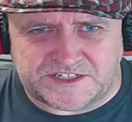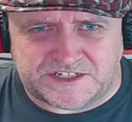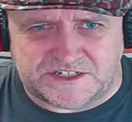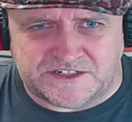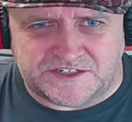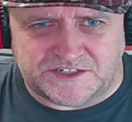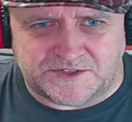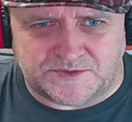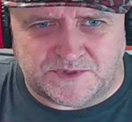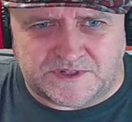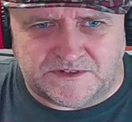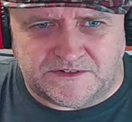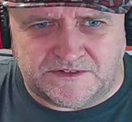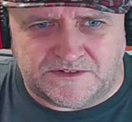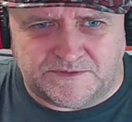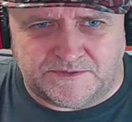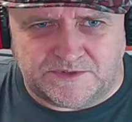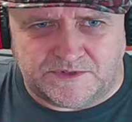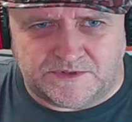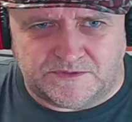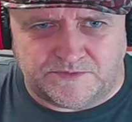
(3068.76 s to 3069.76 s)
in as
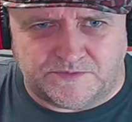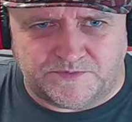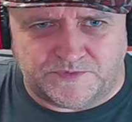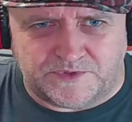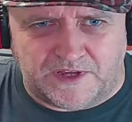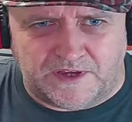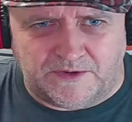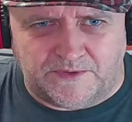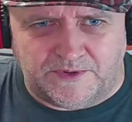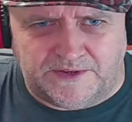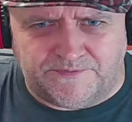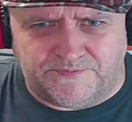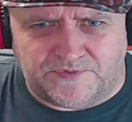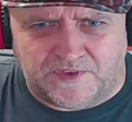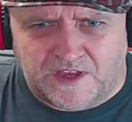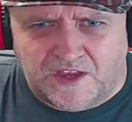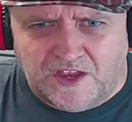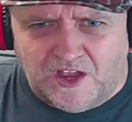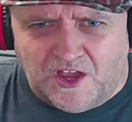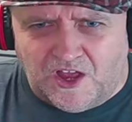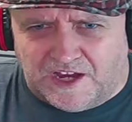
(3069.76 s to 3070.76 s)
well. Oh,
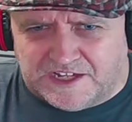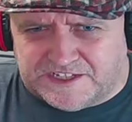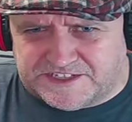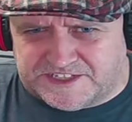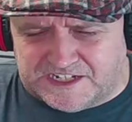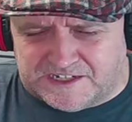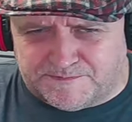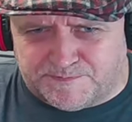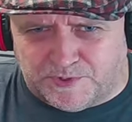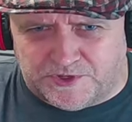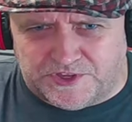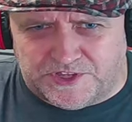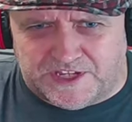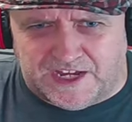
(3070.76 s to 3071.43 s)
I did put the